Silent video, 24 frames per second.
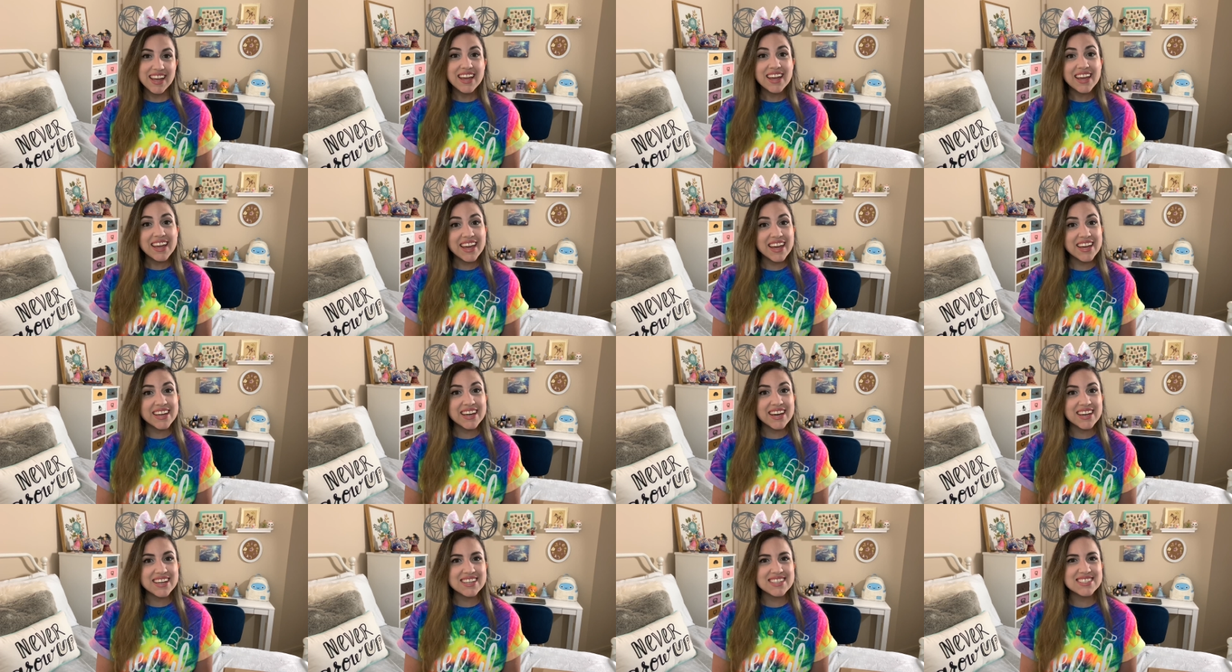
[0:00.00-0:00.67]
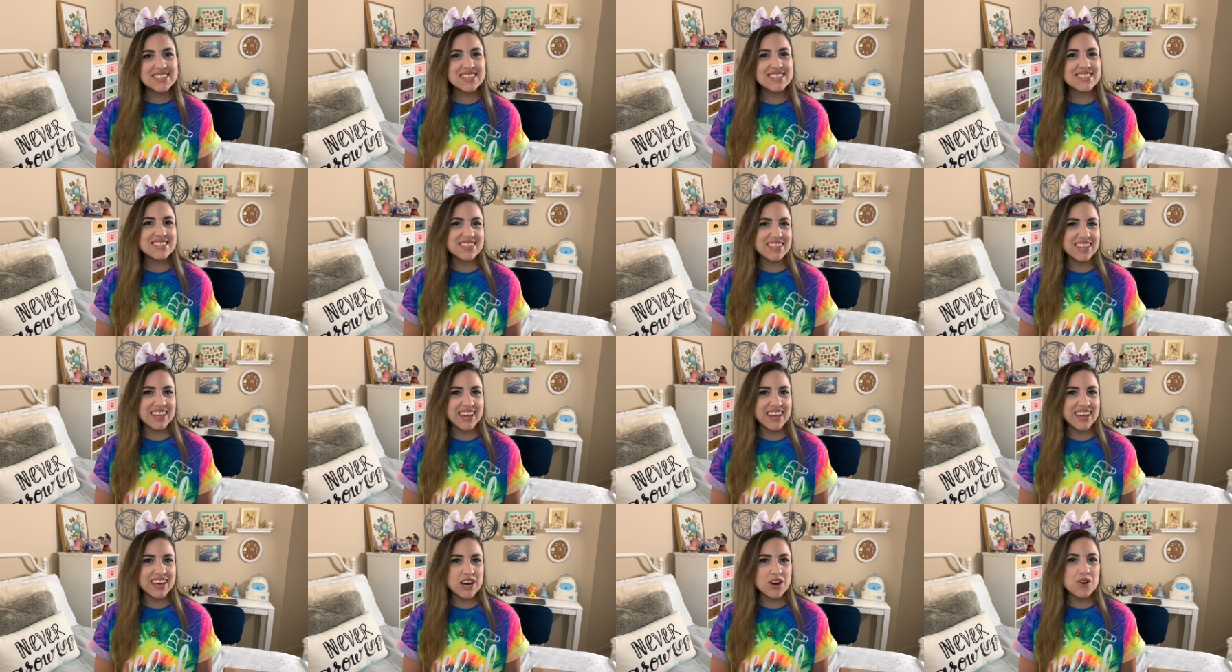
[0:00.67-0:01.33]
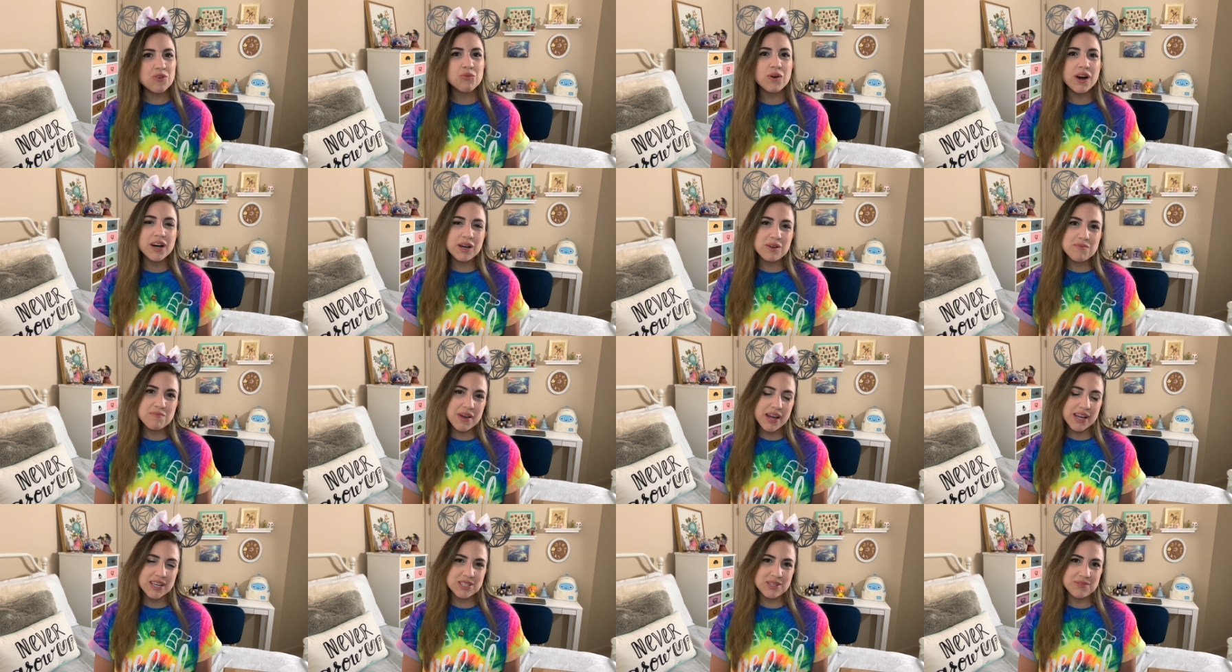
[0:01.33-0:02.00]
Hey guys, it's Lia. Welcome
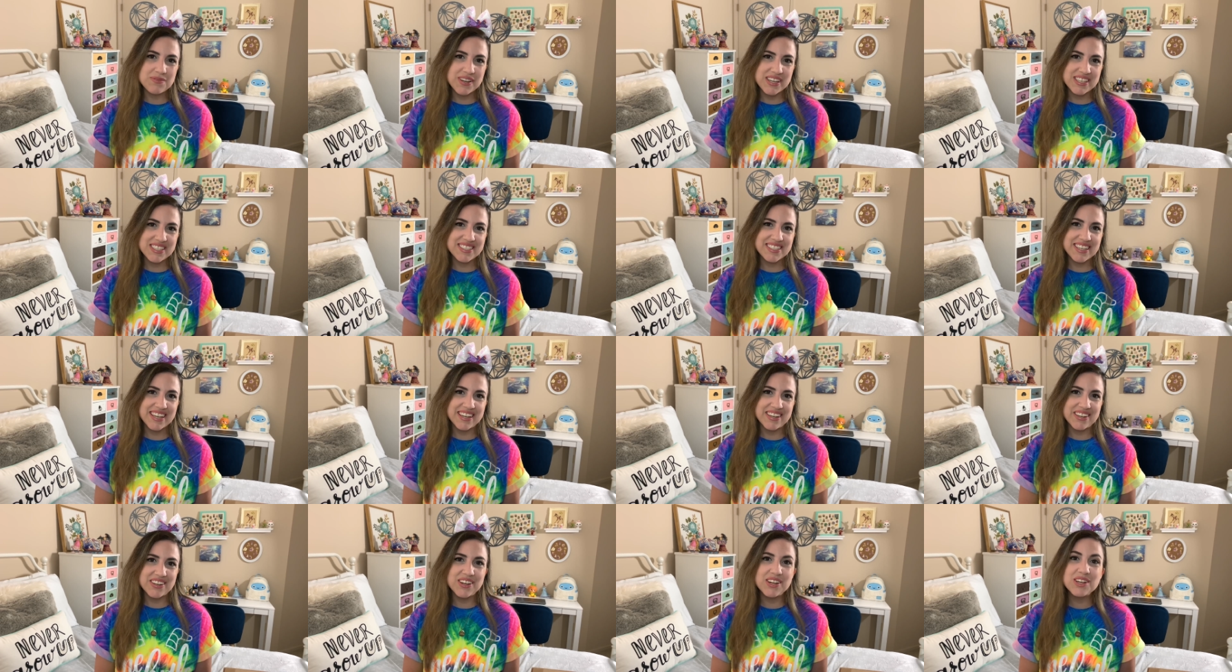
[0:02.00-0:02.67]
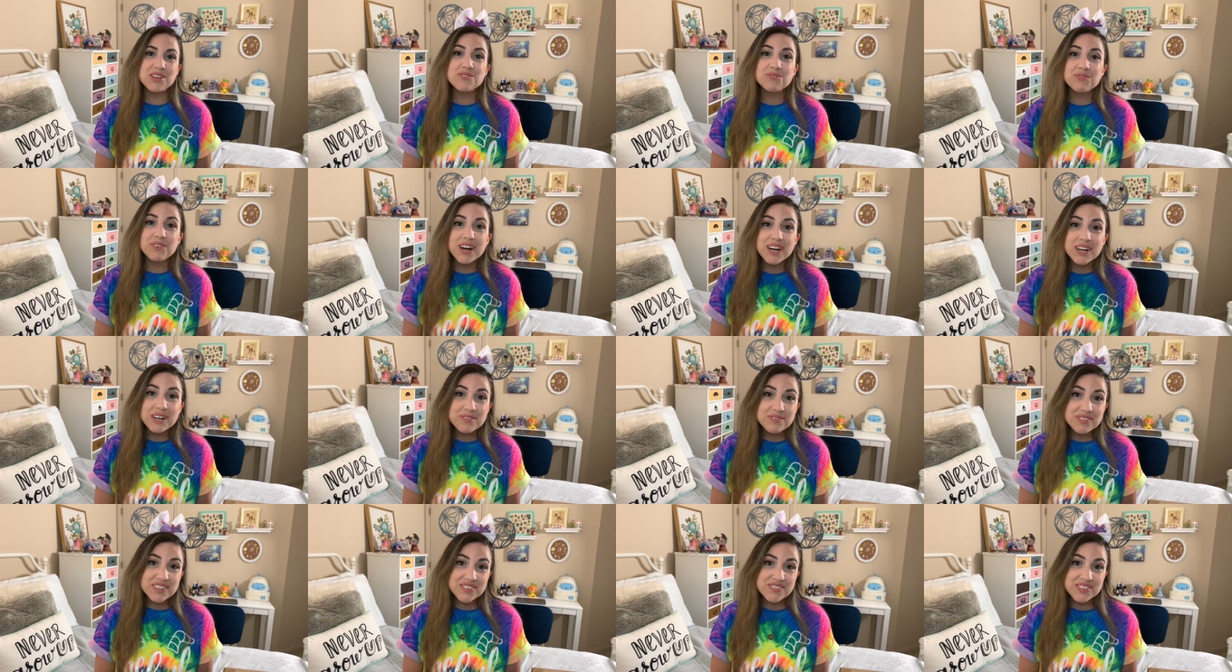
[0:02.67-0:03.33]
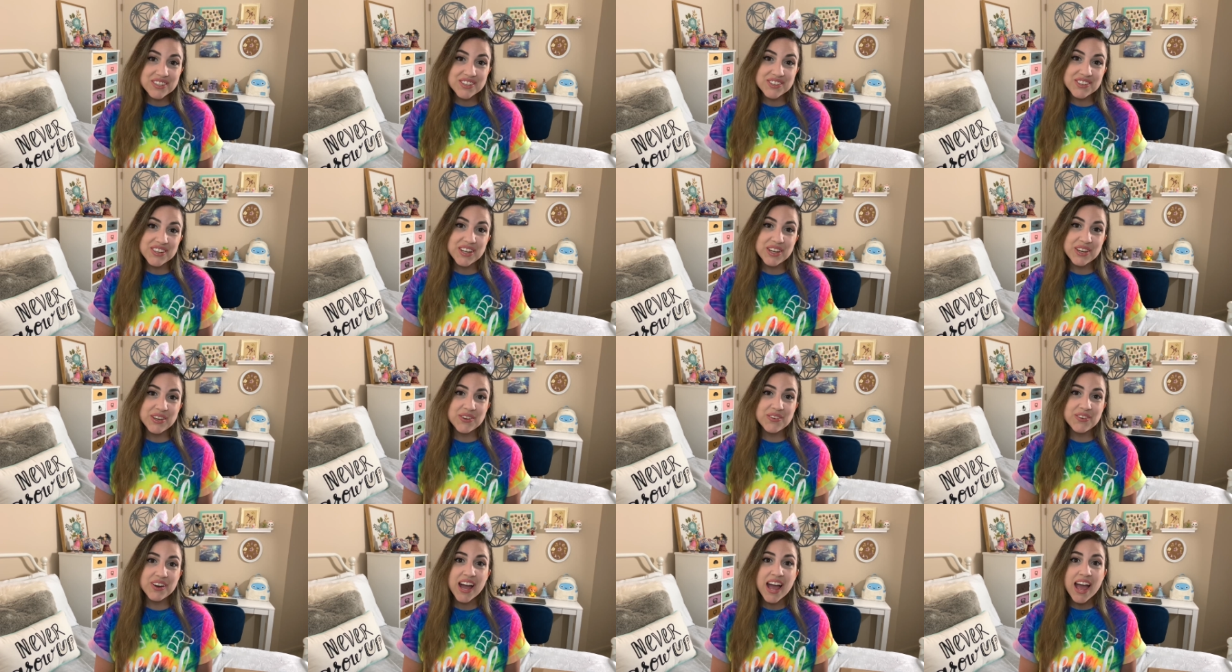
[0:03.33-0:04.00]
back to my channel and welcome if you're
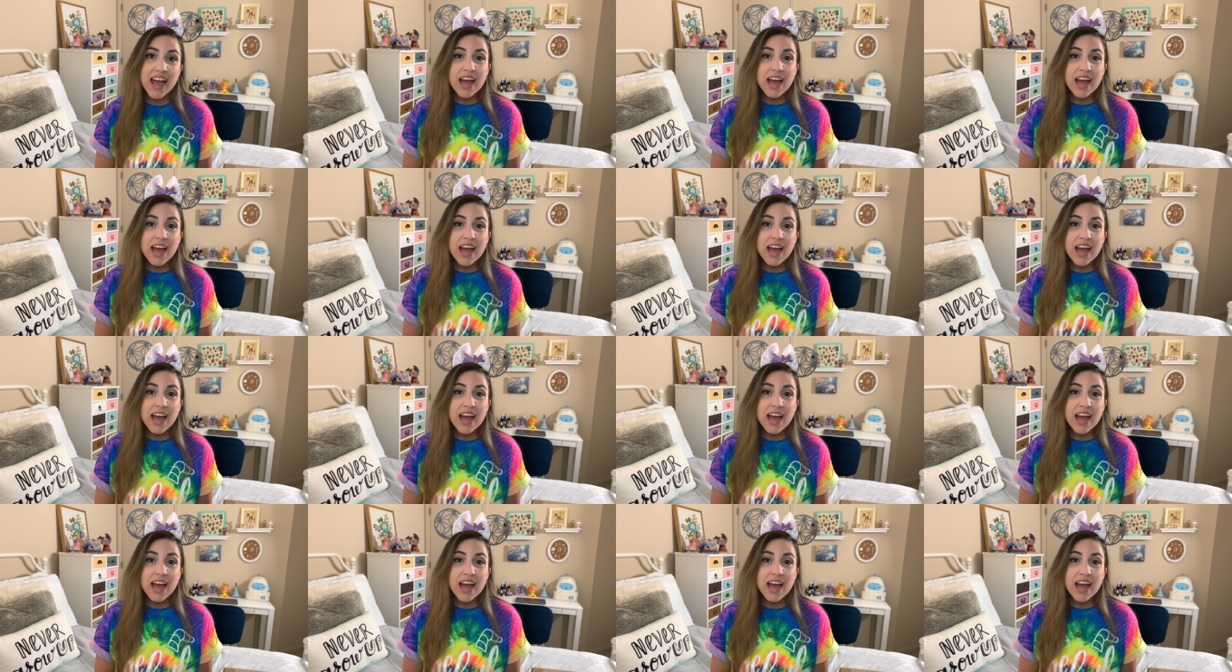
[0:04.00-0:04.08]
new.